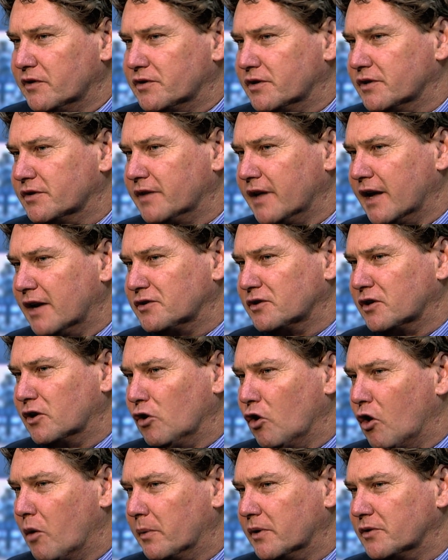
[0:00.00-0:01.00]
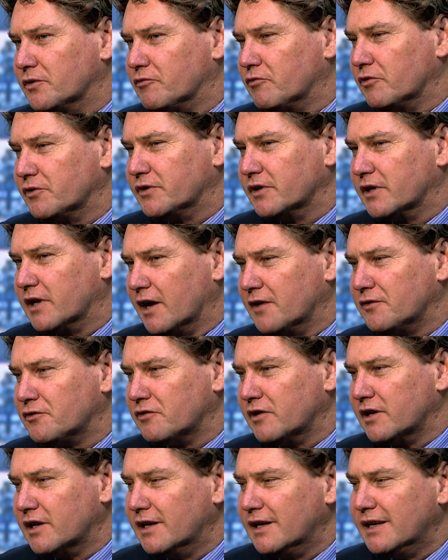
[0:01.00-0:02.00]
6,000 kilometres across the
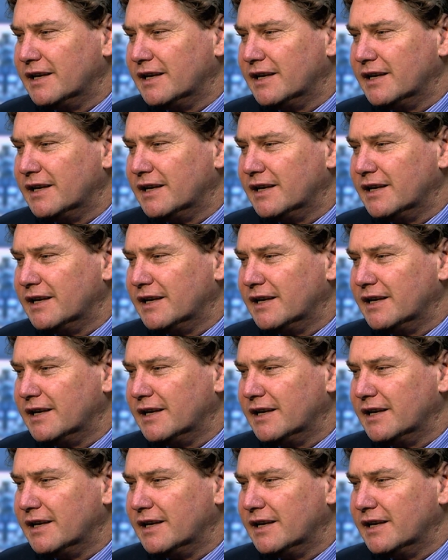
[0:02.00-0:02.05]
country